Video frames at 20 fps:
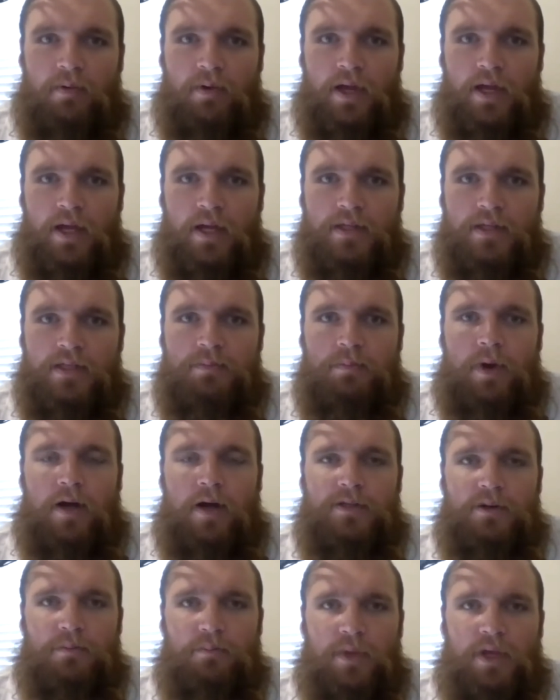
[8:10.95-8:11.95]
and
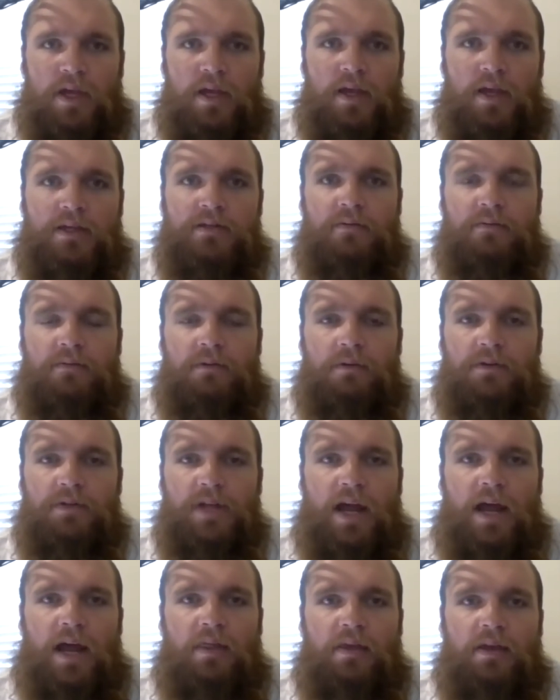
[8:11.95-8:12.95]
sponsor me as their first
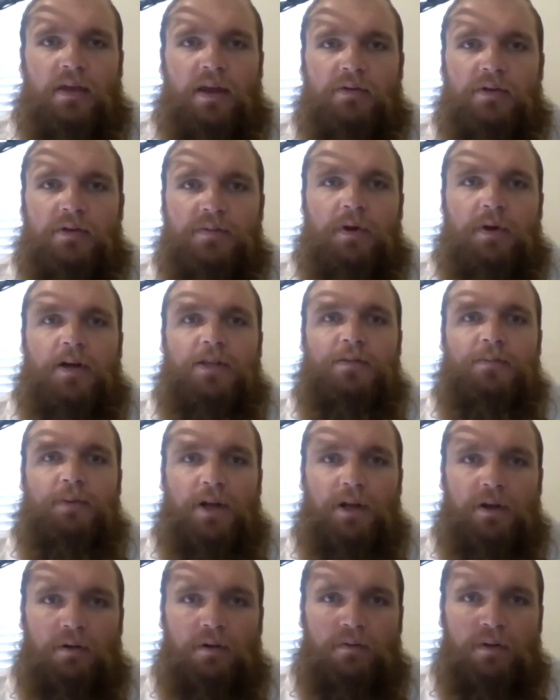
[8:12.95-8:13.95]
athlete ever sponsored by
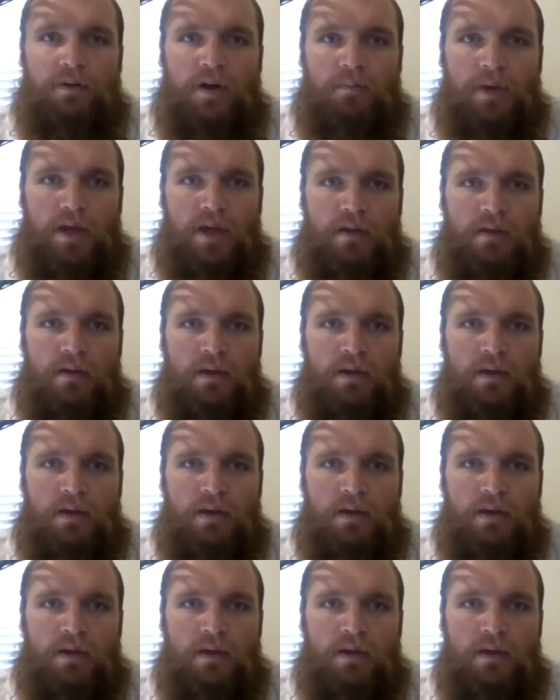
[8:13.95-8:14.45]
GoFundMe.